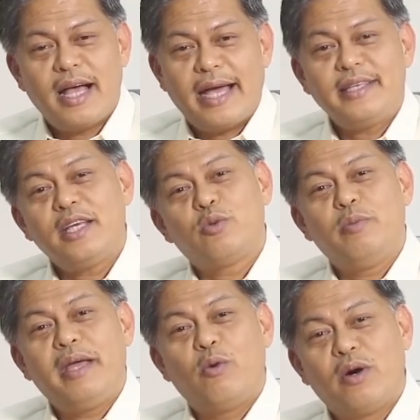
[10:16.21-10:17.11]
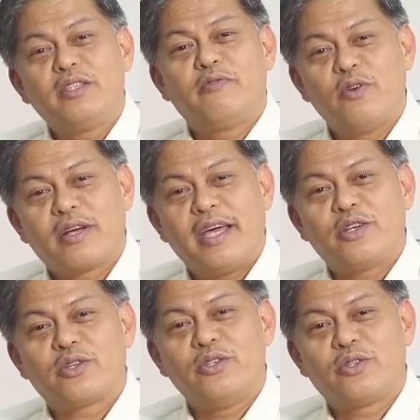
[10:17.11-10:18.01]
I think it would be a wonderful
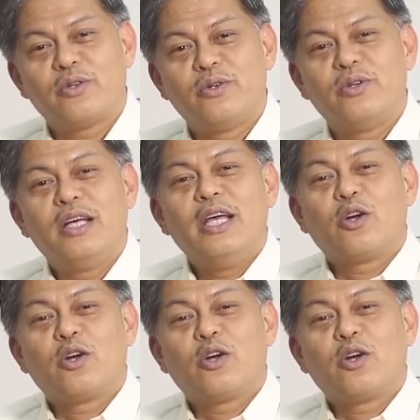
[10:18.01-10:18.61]
occasion to